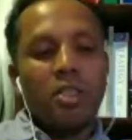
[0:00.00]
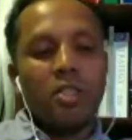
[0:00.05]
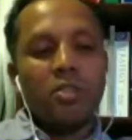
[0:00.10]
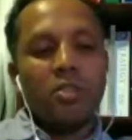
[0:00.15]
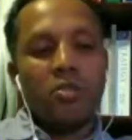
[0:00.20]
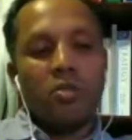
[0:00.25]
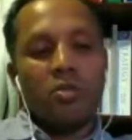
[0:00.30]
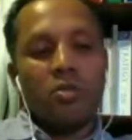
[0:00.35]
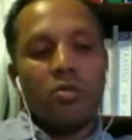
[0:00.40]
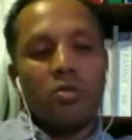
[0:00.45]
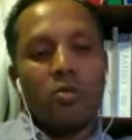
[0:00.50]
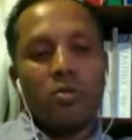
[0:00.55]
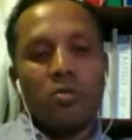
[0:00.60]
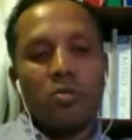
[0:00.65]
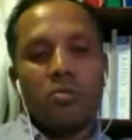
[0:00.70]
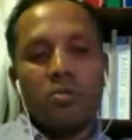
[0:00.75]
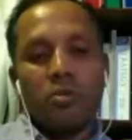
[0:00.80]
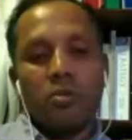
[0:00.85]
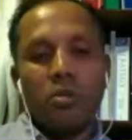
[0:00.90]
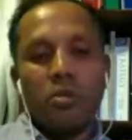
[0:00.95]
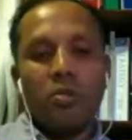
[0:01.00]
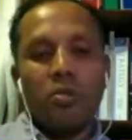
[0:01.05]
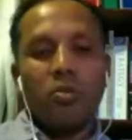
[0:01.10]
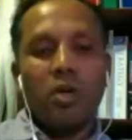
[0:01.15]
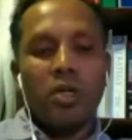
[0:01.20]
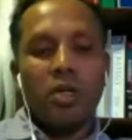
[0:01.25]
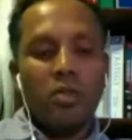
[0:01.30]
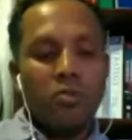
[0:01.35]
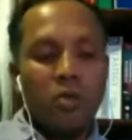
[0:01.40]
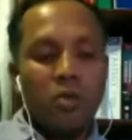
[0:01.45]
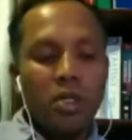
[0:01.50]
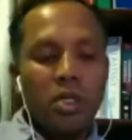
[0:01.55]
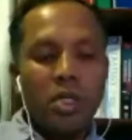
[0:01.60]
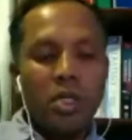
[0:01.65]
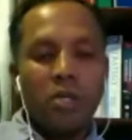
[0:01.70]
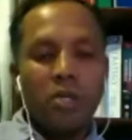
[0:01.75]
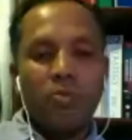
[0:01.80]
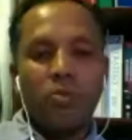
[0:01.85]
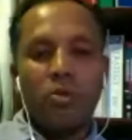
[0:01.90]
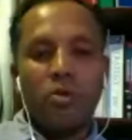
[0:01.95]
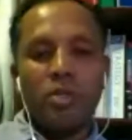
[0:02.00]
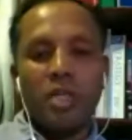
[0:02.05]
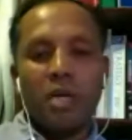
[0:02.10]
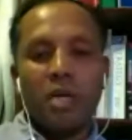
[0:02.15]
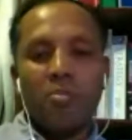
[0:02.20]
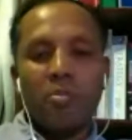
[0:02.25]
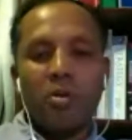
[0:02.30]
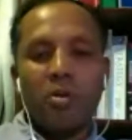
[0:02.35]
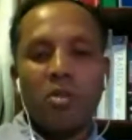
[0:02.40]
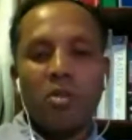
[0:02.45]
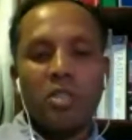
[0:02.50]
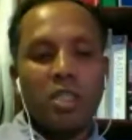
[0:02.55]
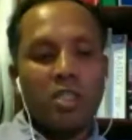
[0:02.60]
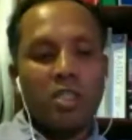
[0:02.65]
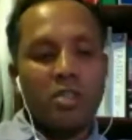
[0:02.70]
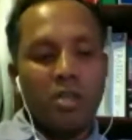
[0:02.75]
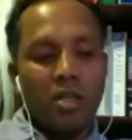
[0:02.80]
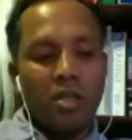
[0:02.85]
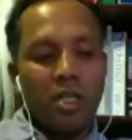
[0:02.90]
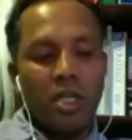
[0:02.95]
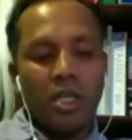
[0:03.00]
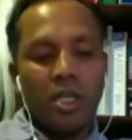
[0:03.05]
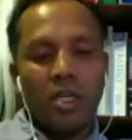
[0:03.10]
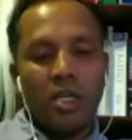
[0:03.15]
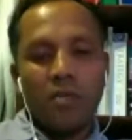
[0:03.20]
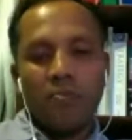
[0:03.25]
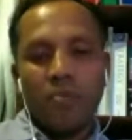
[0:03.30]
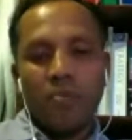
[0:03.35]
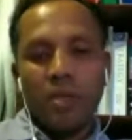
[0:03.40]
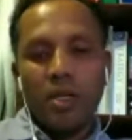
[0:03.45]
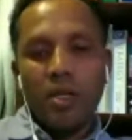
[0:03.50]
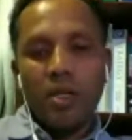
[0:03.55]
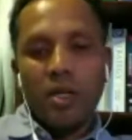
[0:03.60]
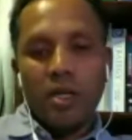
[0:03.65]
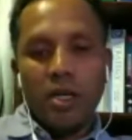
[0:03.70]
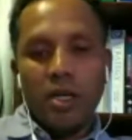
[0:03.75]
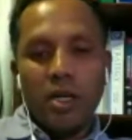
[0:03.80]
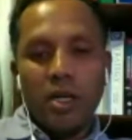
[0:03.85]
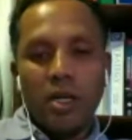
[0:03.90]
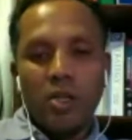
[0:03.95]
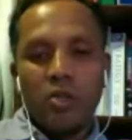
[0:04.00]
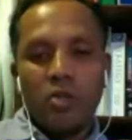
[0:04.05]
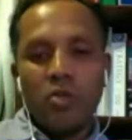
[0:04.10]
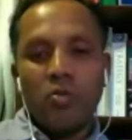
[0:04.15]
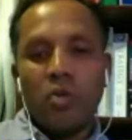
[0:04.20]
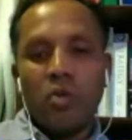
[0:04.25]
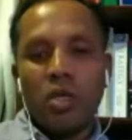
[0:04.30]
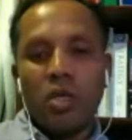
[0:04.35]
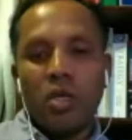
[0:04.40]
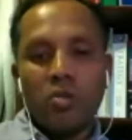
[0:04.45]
to work on a full-time projects or you want to work on a